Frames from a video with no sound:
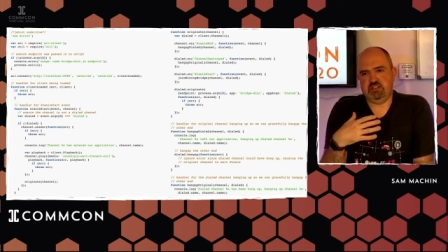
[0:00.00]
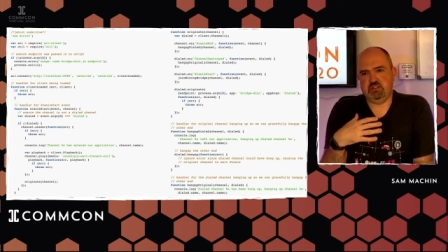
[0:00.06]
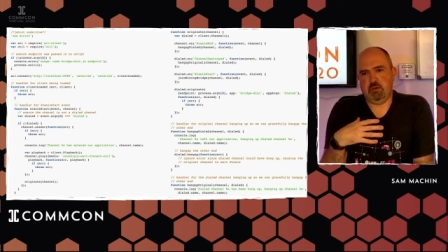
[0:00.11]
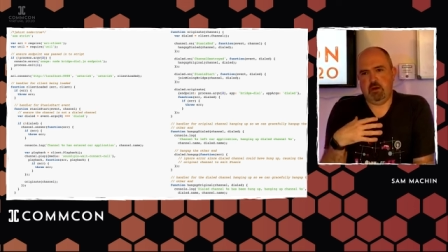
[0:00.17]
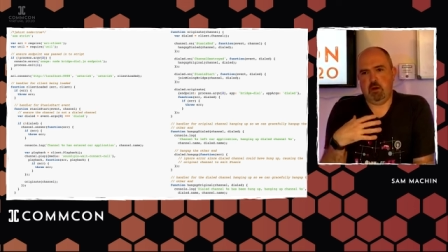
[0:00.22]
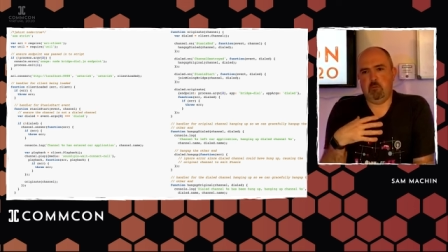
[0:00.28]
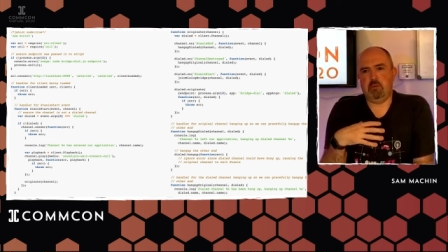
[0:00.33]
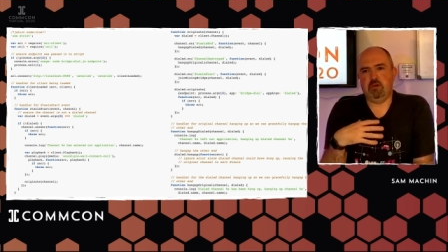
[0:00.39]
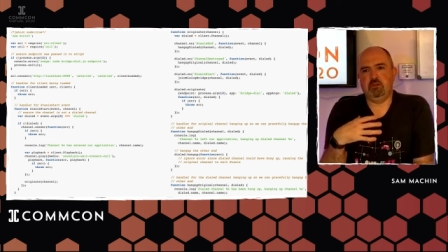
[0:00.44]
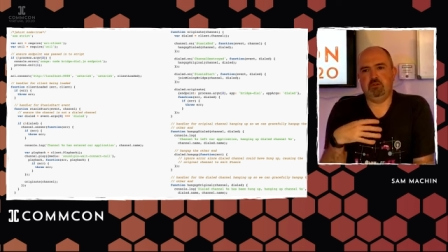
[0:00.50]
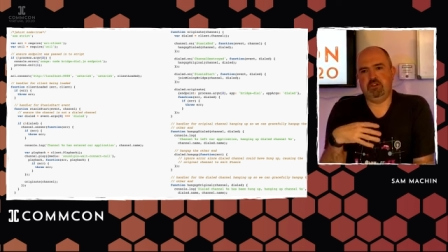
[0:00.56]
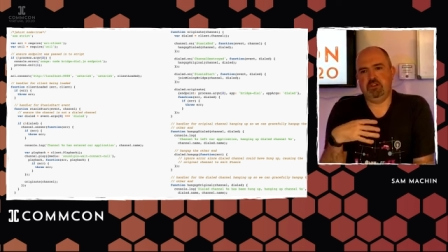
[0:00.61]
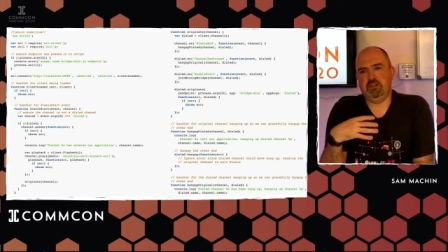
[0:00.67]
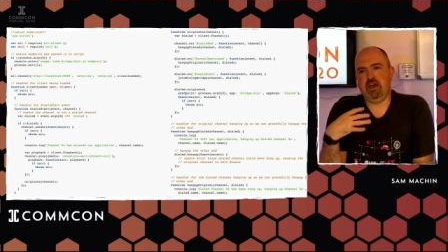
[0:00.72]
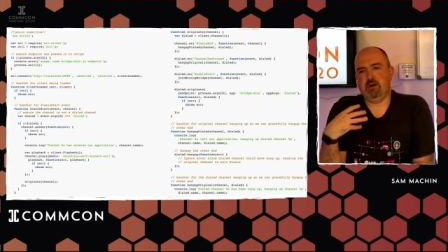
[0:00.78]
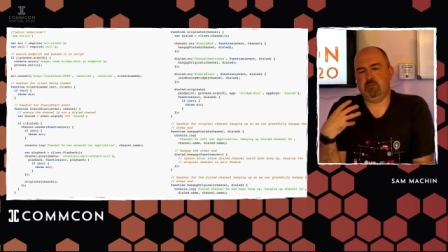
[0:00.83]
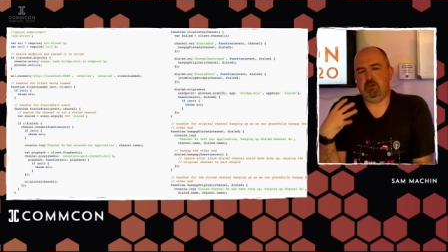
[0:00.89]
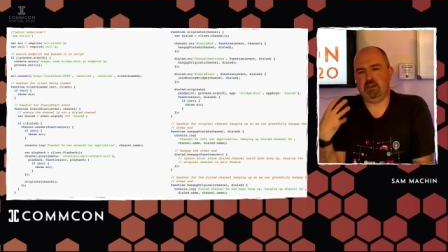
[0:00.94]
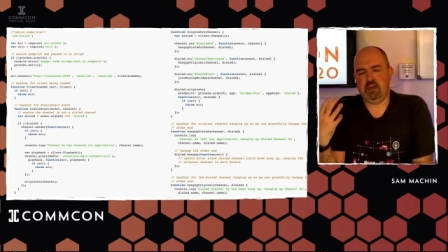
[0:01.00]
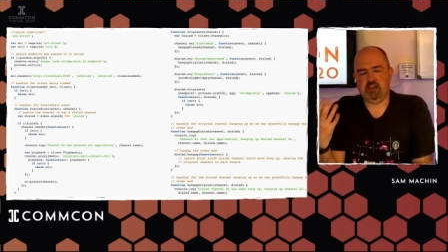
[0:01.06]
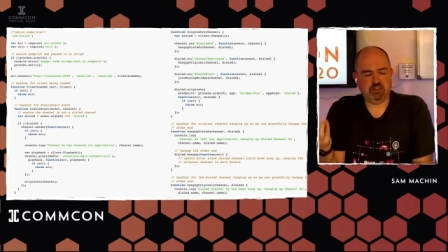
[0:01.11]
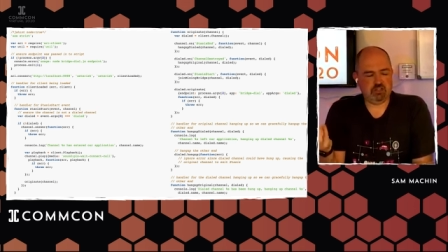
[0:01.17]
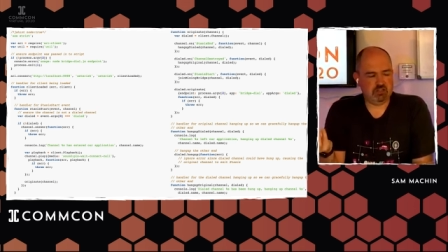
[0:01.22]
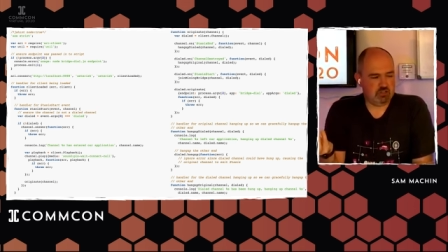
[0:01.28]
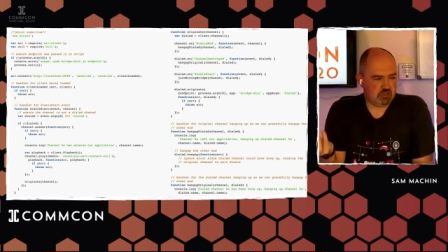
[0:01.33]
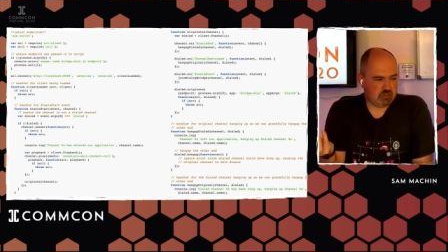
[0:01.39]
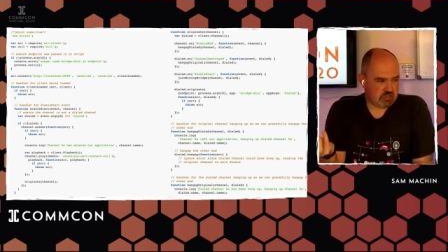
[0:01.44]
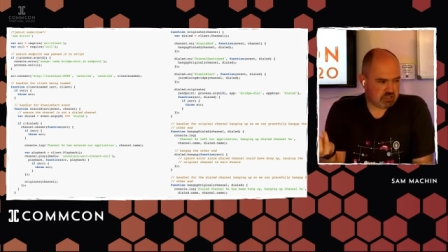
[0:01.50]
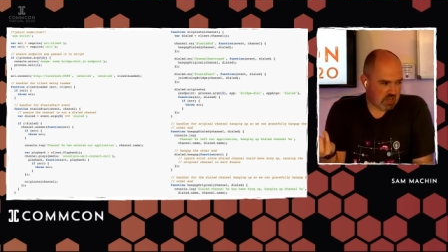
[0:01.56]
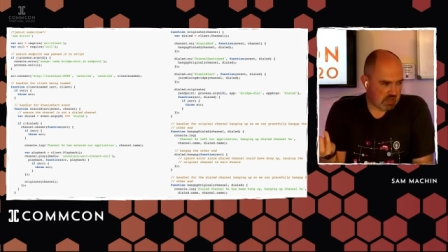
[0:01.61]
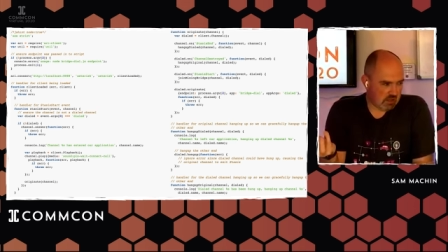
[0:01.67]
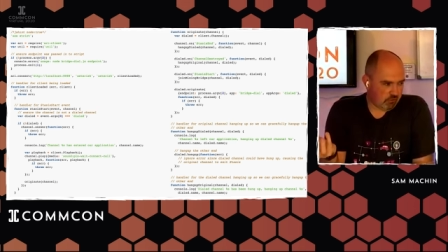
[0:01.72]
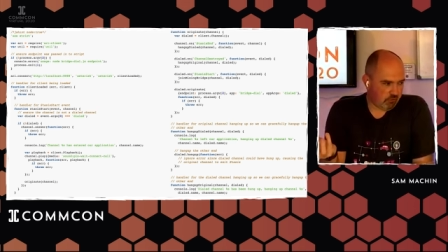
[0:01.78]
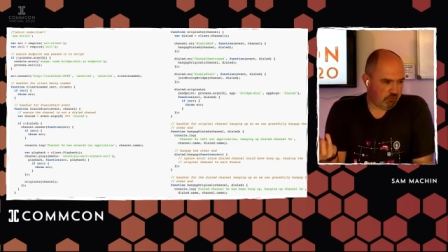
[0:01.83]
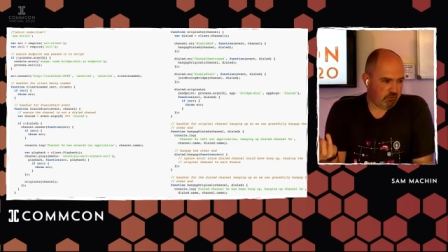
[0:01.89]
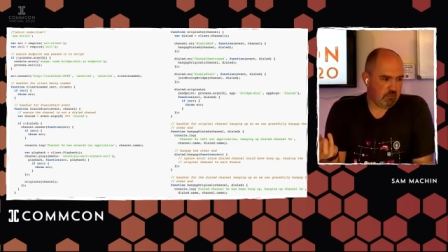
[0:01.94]
it's about building the applications
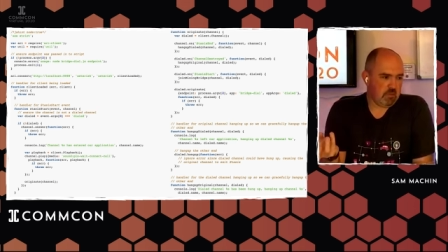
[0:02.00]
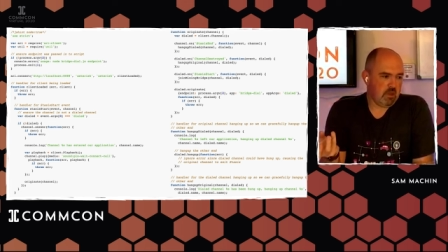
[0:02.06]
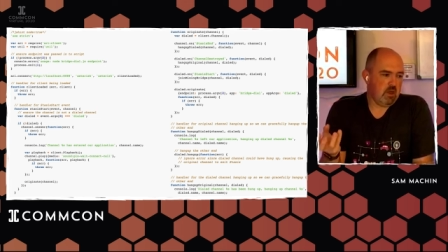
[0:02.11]
yourself.